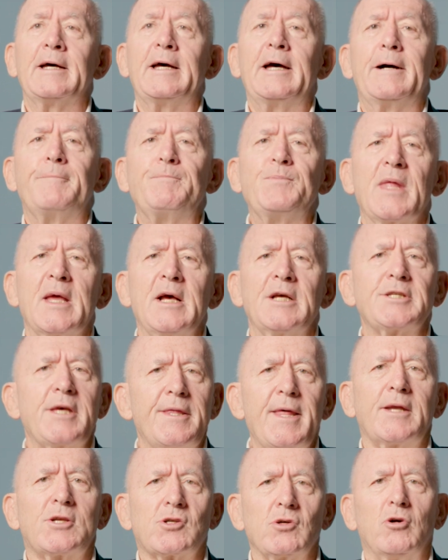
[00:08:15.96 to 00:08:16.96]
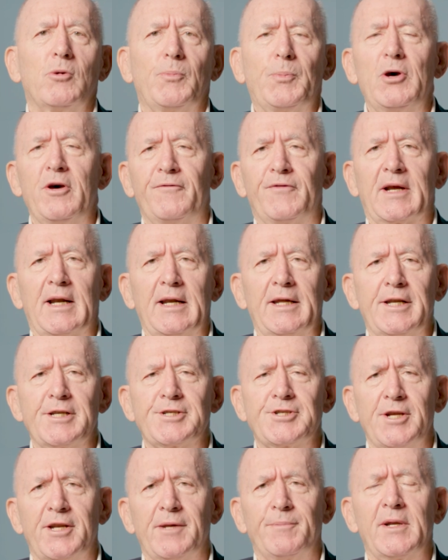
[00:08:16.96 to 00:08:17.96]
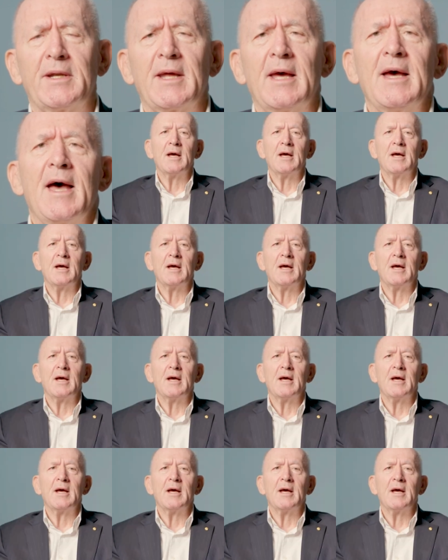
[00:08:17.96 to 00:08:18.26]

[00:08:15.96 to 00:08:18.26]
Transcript: Um, so that's all perfectly legitimate,